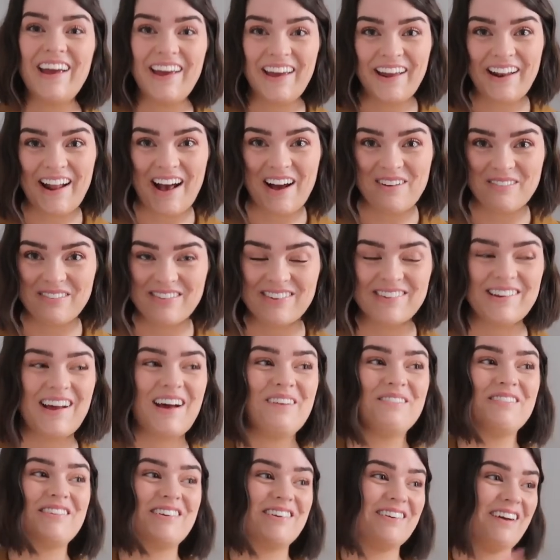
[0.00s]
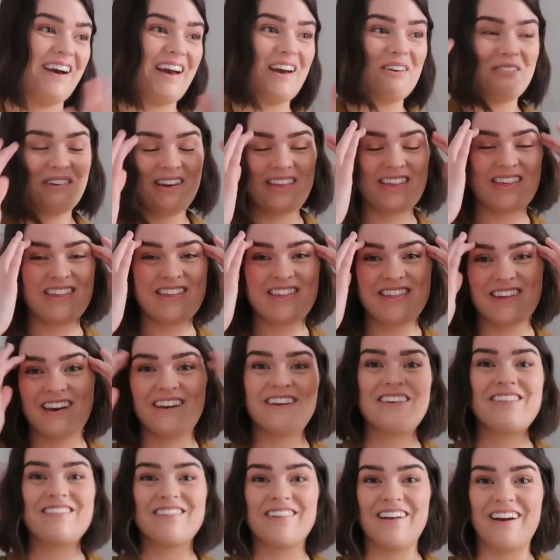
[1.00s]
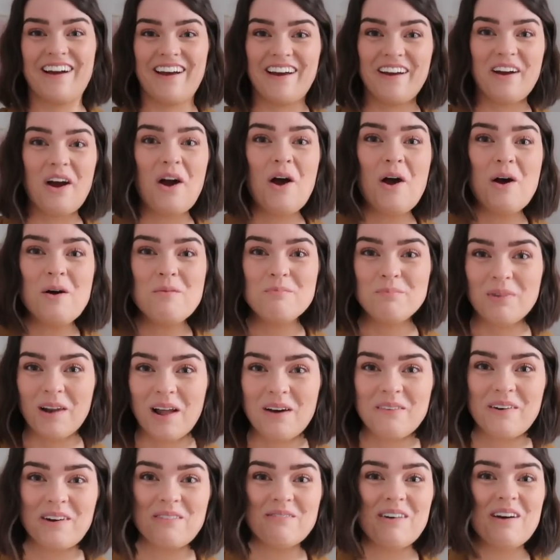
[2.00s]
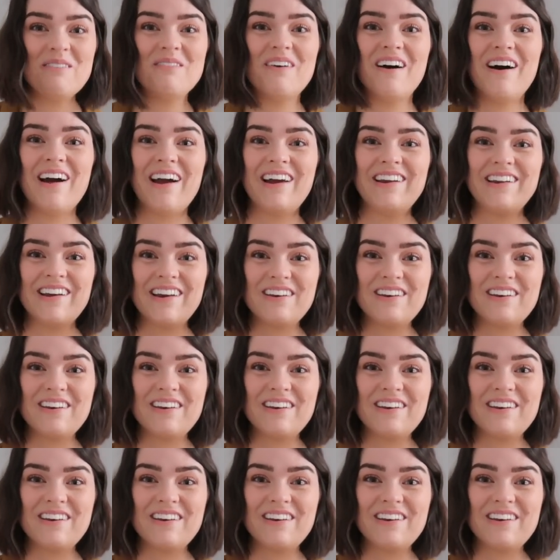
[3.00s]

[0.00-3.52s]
in Amsterdam tonight, which is just like blowing my mind.